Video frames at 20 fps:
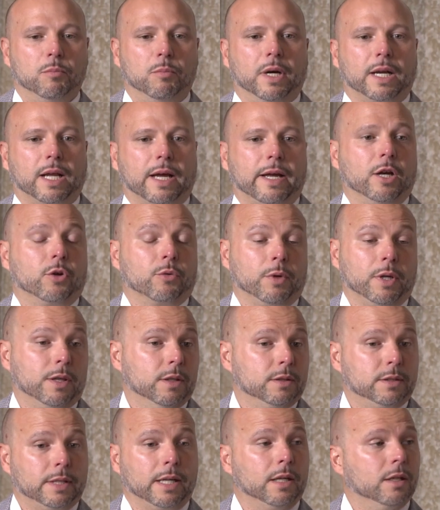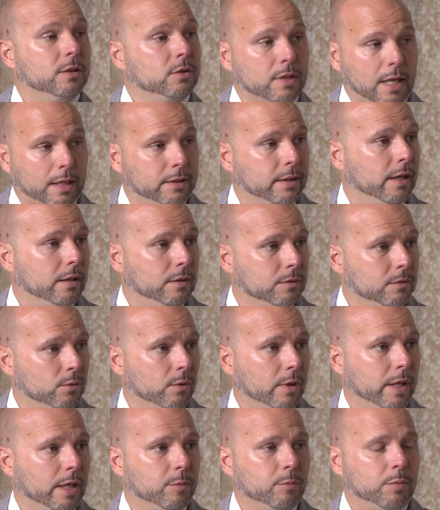But I agree the data is not there,
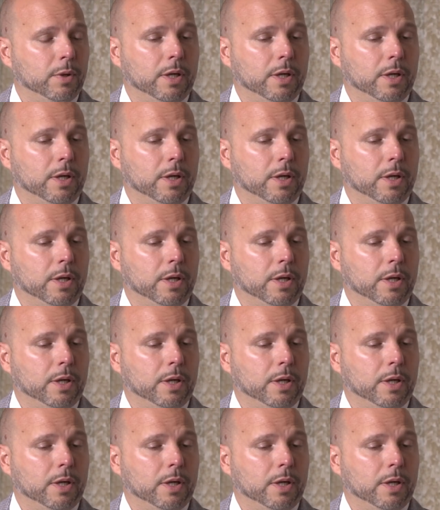right?